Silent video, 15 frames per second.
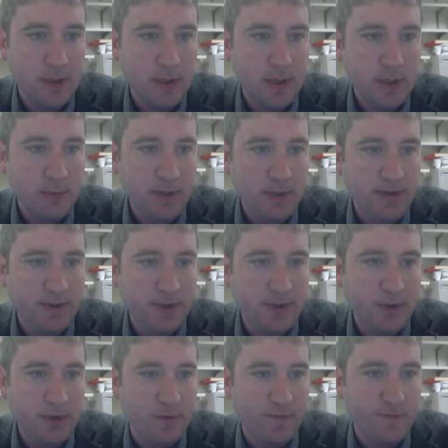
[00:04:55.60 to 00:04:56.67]
We have the good
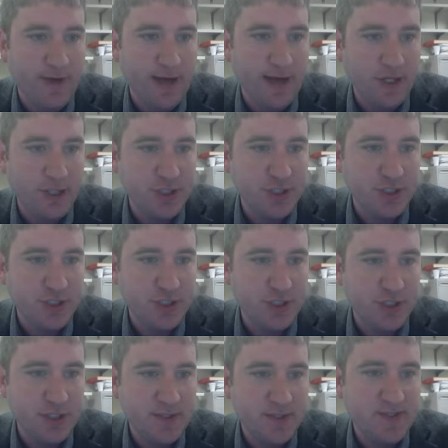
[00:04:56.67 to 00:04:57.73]
old-fashioned
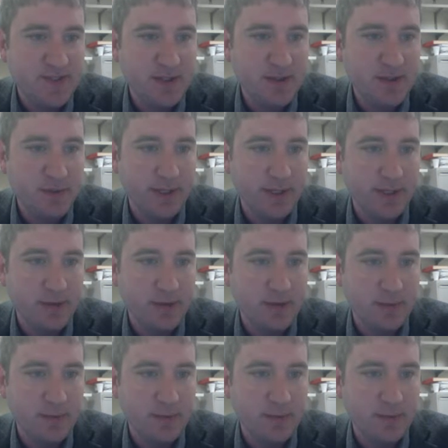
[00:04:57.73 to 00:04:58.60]
single integral.